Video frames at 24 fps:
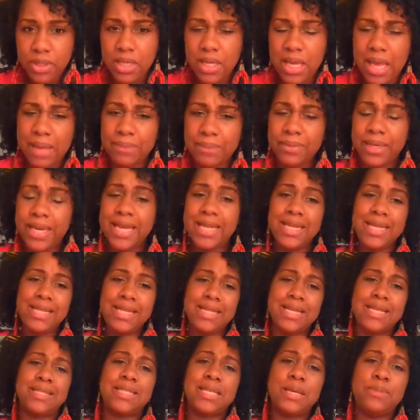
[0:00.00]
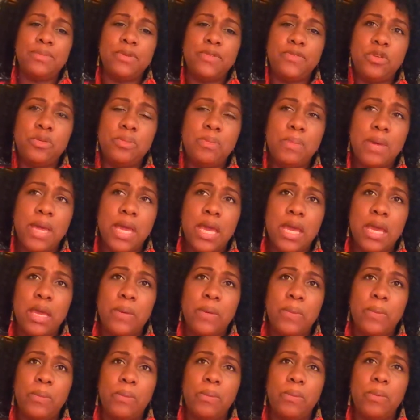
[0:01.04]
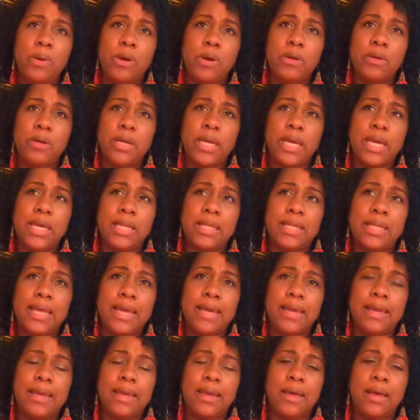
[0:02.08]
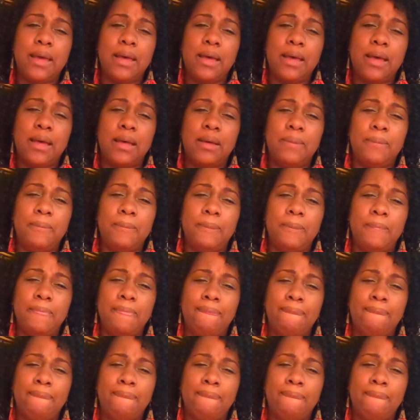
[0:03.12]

I'm getting that some of you may work in like, I'm